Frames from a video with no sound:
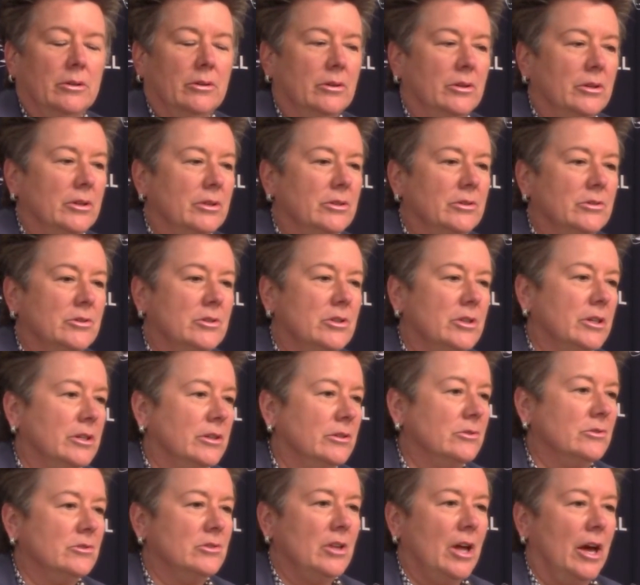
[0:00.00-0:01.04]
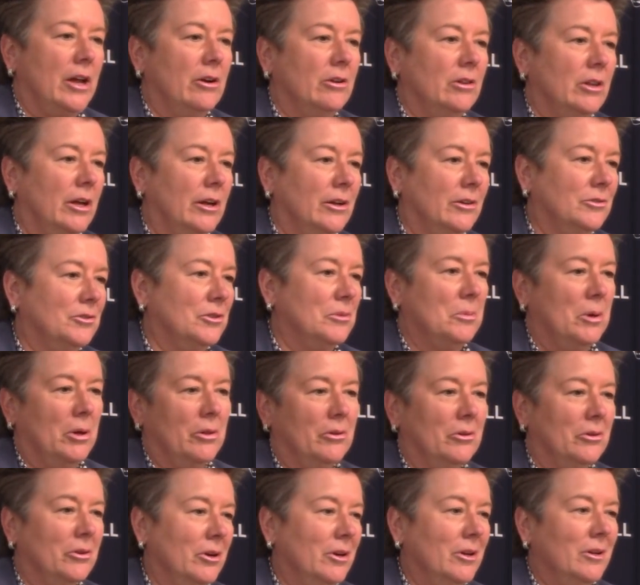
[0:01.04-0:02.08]
These things, not unlike some
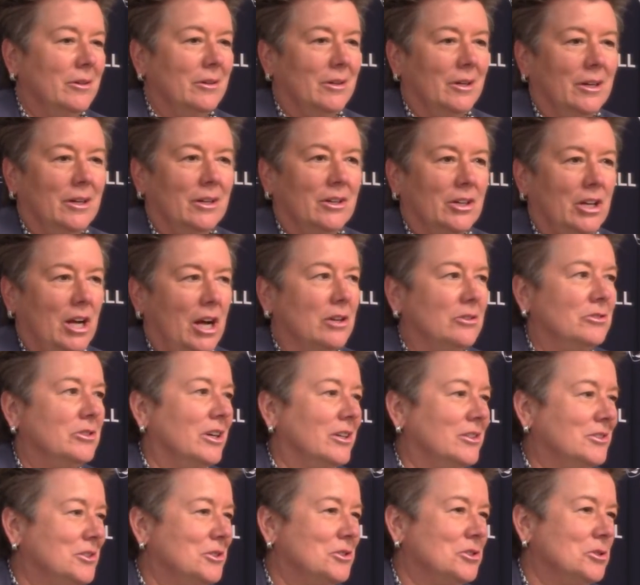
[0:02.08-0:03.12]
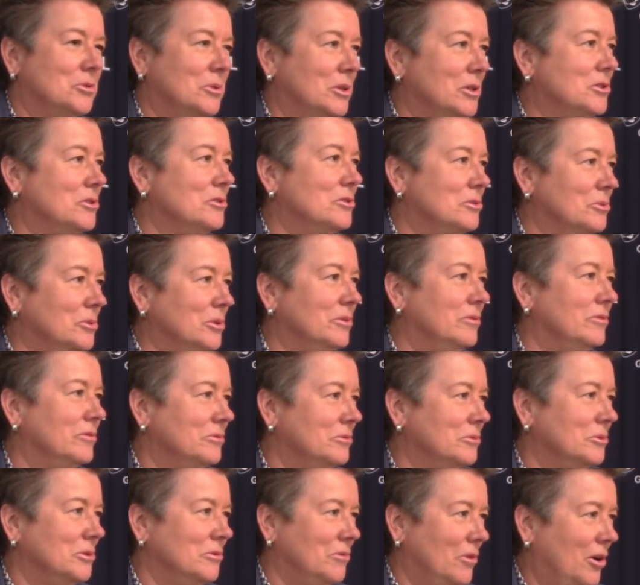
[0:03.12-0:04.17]
other contract situations
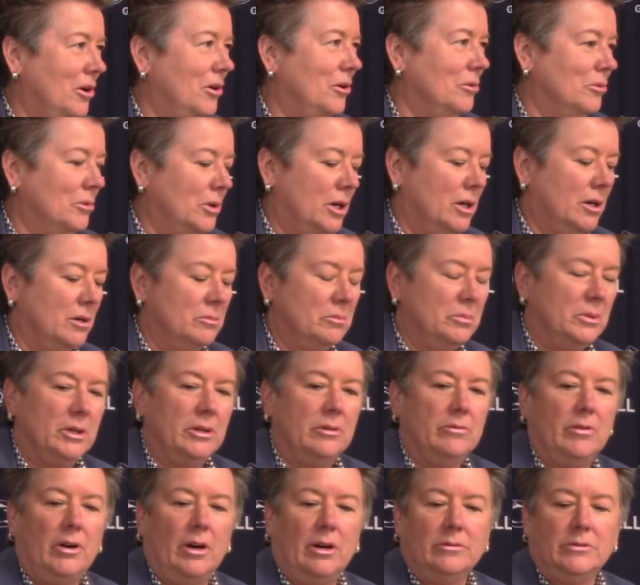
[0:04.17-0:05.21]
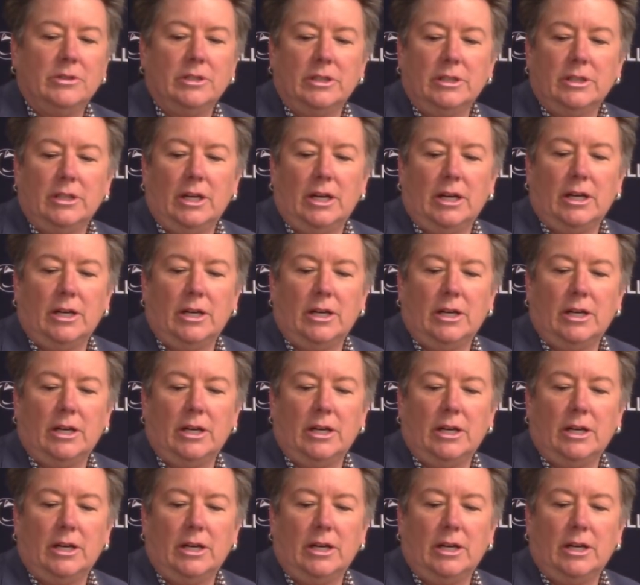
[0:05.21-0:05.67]
we've all been involved in,